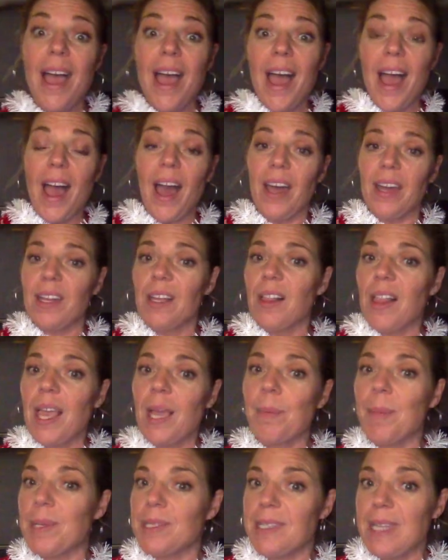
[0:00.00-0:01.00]
how do you
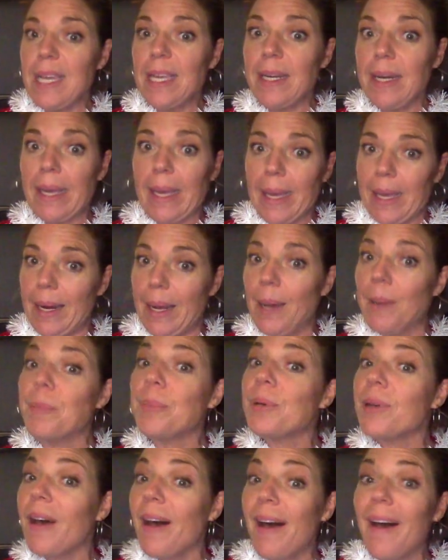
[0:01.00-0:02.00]
like my Santa
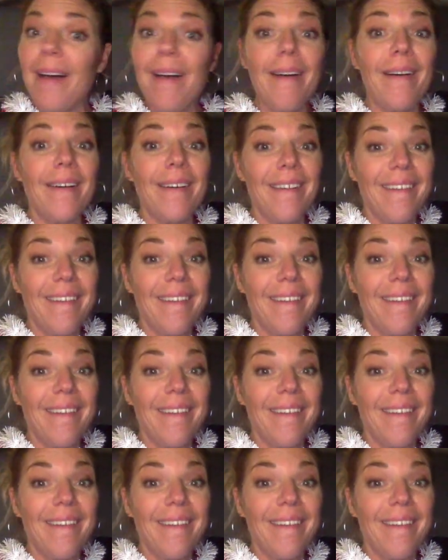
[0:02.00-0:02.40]
getup, huh?